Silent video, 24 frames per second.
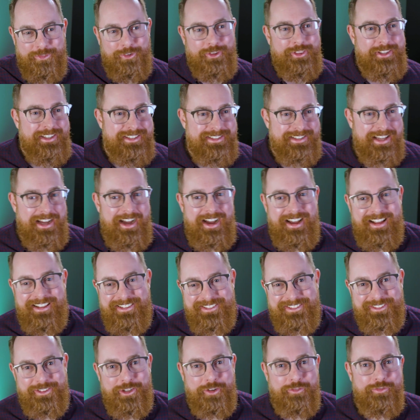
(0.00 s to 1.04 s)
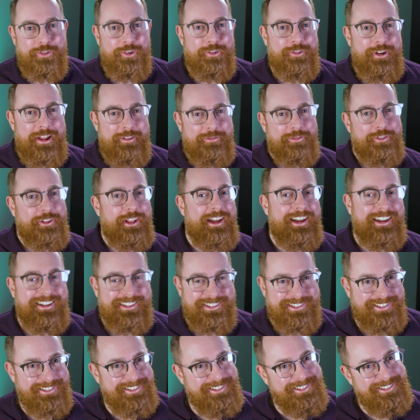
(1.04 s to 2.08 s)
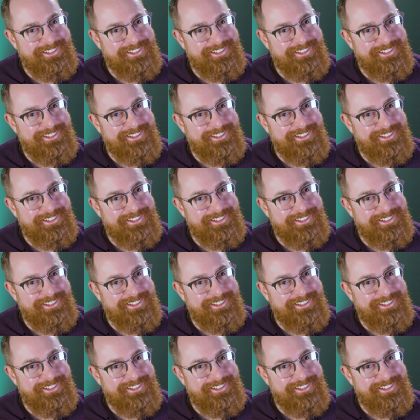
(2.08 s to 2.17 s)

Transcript: for the signs, look for red flags.